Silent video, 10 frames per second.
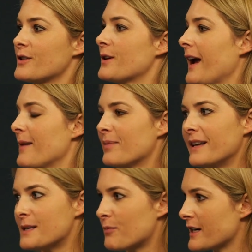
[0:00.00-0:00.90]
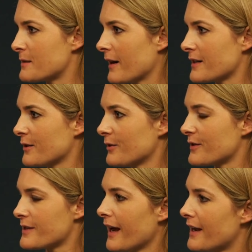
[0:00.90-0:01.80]
you can, please bring spectacles.
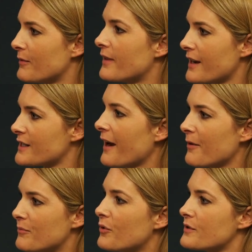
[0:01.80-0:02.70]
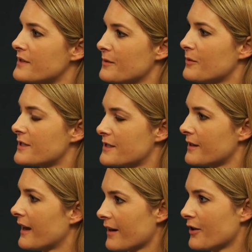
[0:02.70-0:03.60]
And that's how important it was to
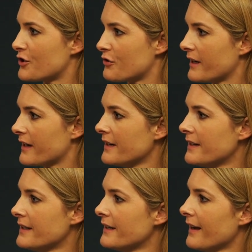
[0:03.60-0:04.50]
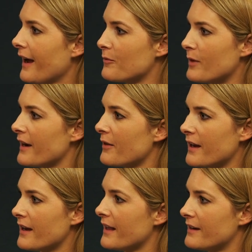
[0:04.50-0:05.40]
that country. And I don't think
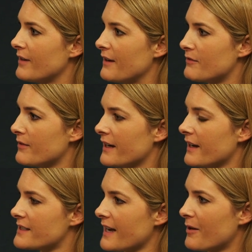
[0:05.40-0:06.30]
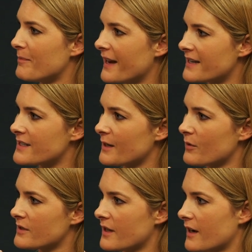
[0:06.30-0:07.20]
I then even realized how blessed I
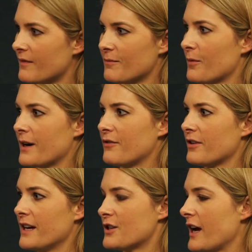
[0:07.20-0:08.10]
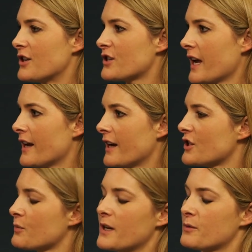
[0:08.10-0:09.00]
was that at whatever age 10, I
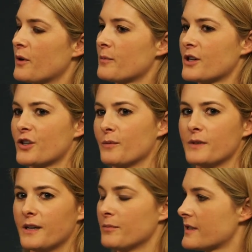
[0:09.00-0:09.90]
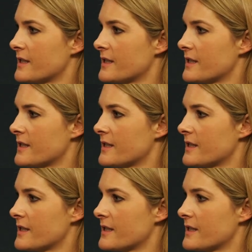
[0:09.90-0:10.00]
just went to an optician and was able to